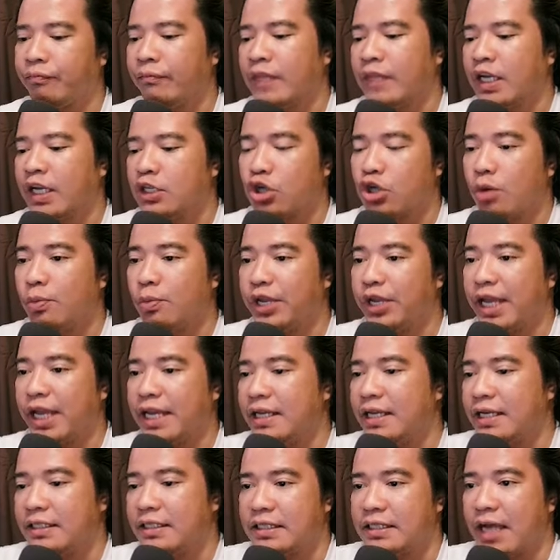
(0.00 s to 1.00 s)

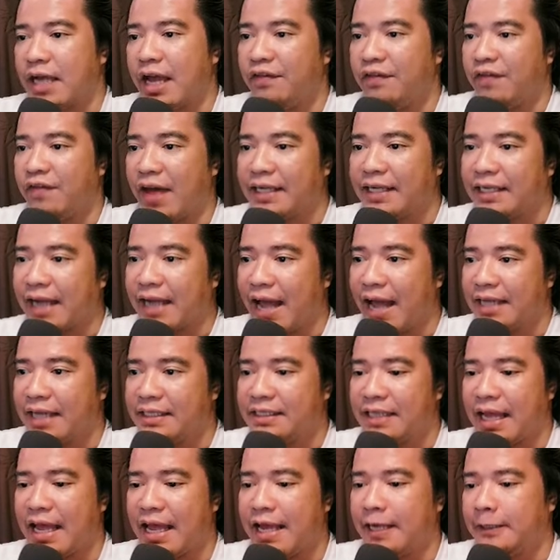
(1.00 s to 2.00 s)
summoning this uh, event
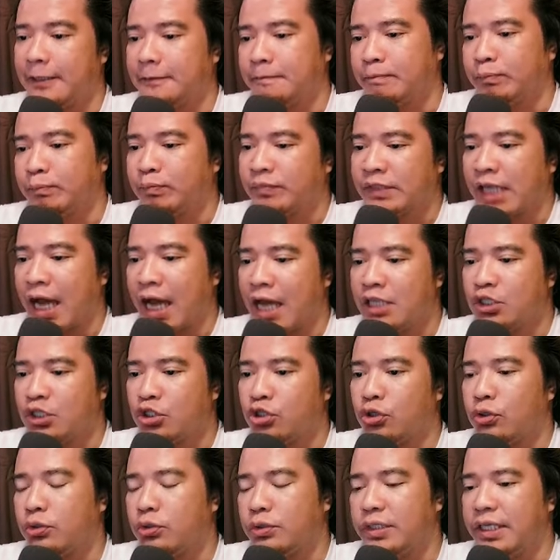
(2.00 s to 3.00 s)
guys and I
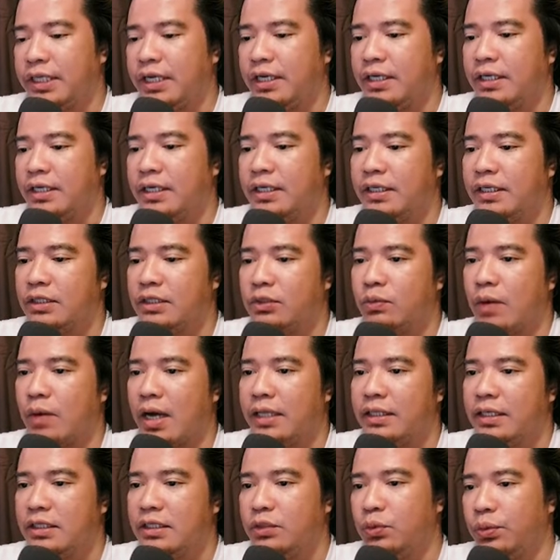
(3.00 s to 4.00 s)
chose here this
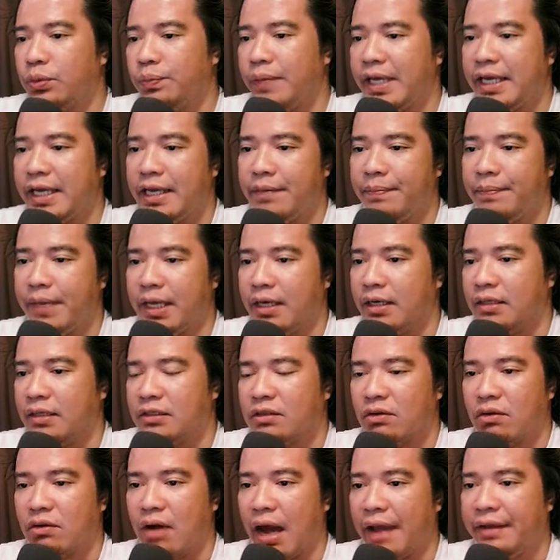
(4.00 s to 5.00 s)
one. This would be Emir.
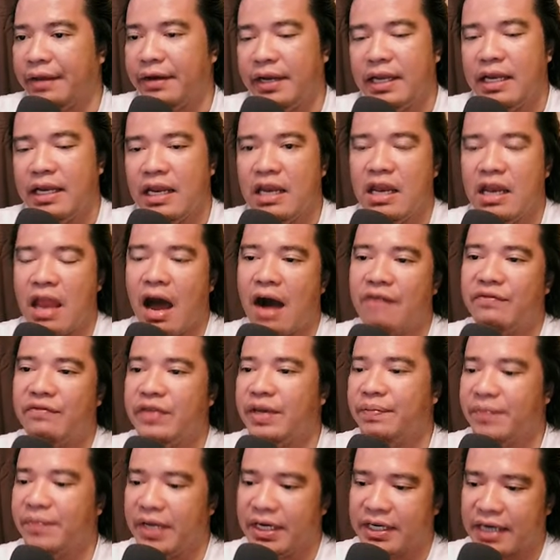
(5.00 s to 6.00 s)
So I really love
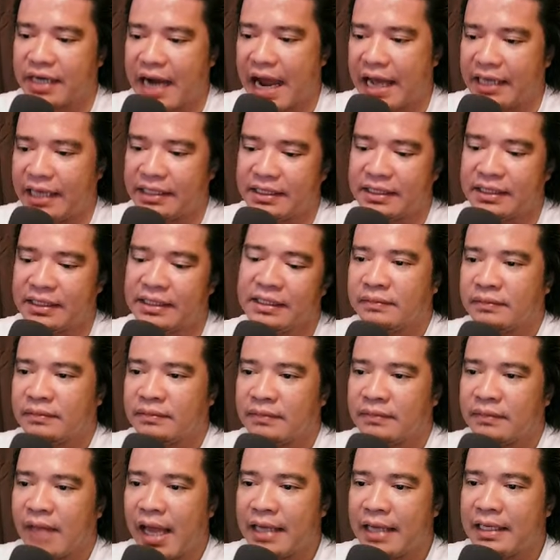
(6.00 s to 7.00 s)
Emir guys.
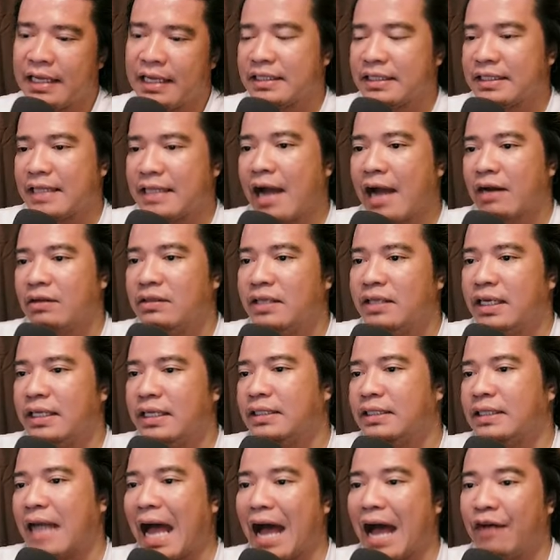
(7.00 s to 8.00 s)
And let's tackle
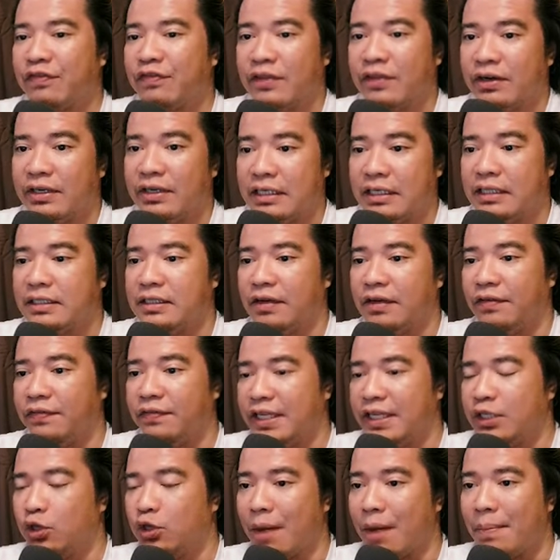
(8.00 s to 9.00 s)
this after this uh,
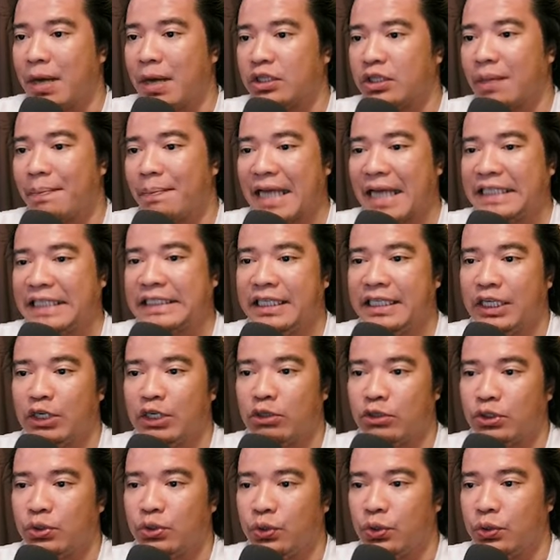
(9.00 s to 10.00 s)
video about the best
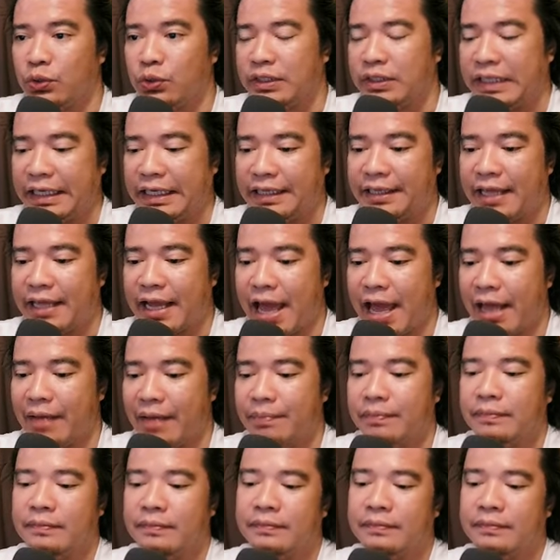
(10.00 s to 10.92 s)
heroes to use in the game.